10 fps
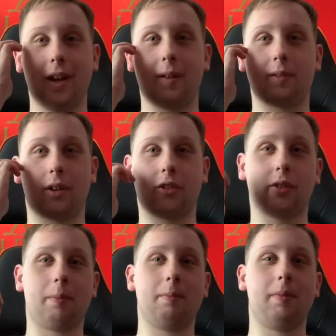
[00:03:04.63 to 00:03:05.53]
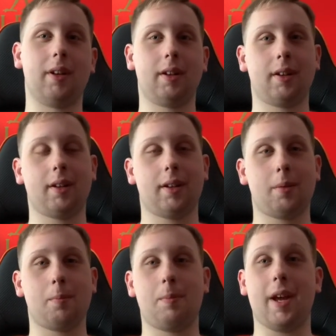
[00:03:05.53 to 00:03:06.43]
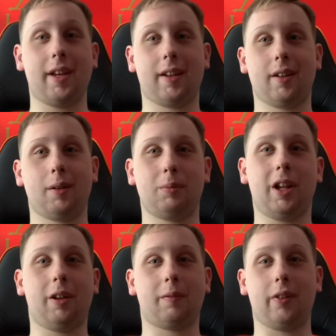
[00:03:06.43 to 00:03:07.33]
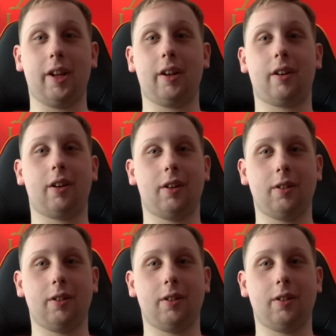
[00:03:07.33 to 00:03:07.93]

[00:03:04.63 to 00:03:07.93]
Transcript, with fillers: I've got something big planned for later.